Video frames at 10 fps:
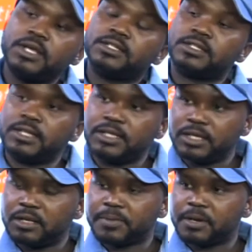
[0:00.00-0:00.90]
Sentinel
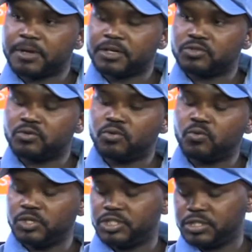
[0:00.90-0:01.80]
Primary School,
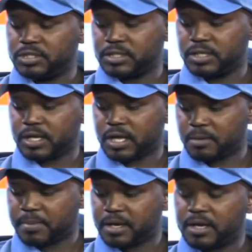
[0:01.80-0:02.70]
which is in Hangbeck.
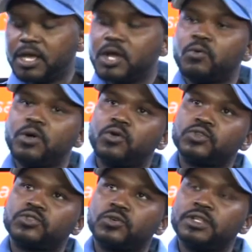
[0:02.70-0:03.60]
We're also
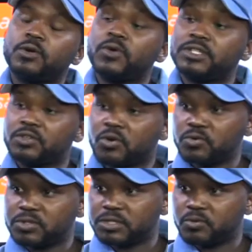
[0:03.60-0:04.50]
in the West Coast,
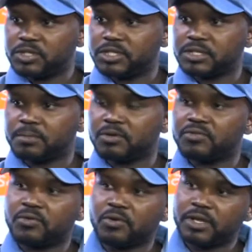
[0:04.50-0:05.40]
which is about 4
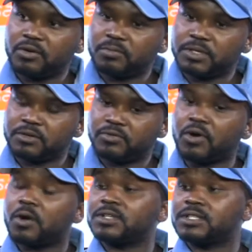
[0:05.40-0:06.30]

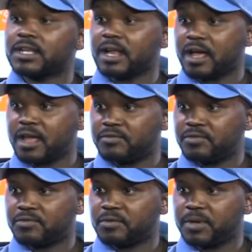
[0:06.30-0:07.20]
hours drive
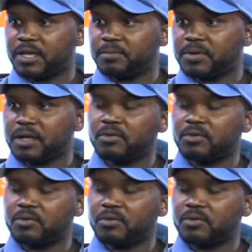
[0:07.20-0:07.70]
from Cape Town,